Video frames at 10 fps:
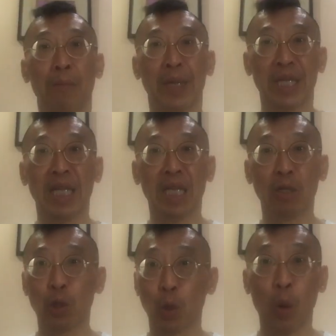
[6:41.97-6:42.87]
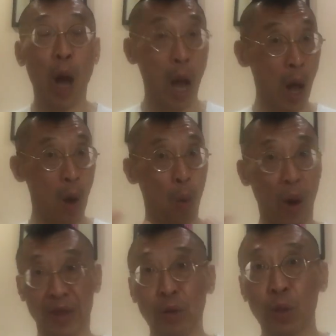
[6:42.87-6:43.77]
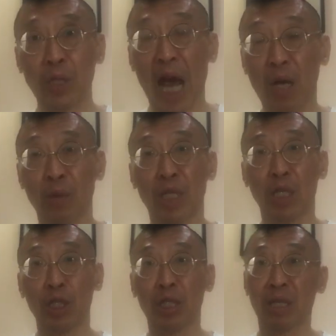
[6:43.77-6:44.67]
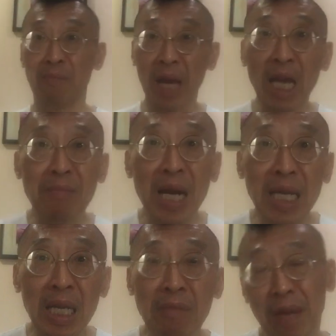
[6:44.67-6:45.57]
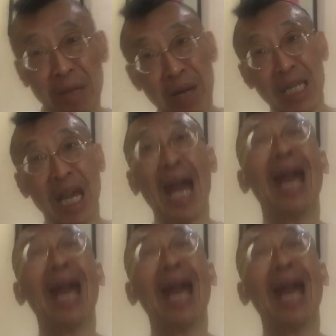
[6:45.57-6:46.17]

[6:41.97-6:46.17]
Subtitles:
pertaining to whether those acquisitions made money